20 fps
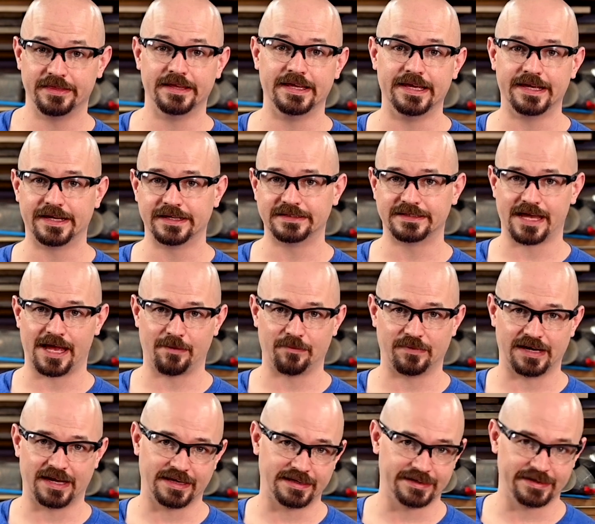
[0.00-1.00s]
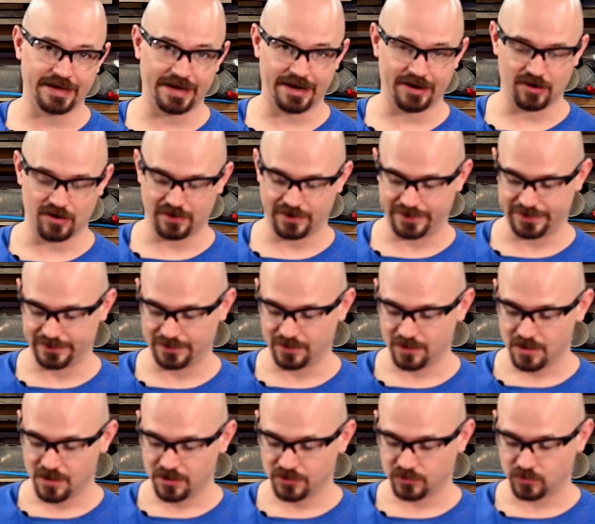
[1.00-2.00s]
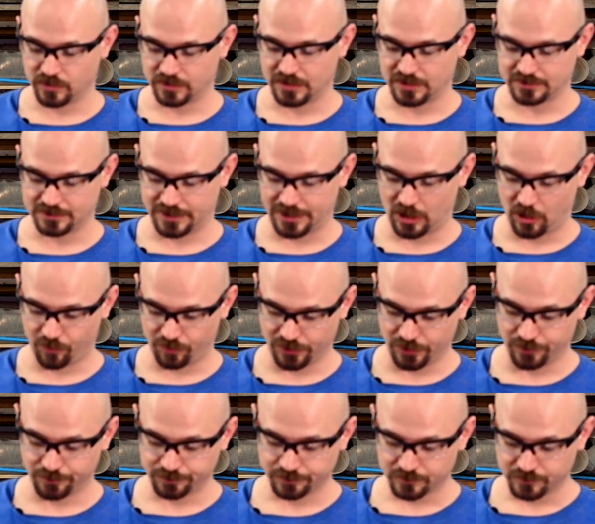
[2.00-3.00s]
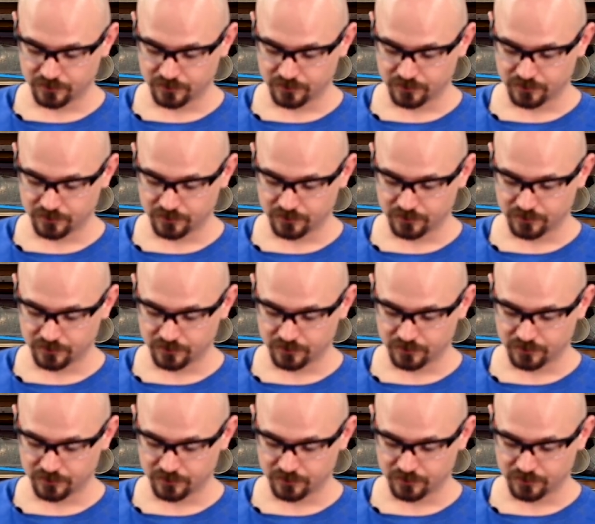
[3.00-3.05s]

the contaminated air in. So it doesn't help you.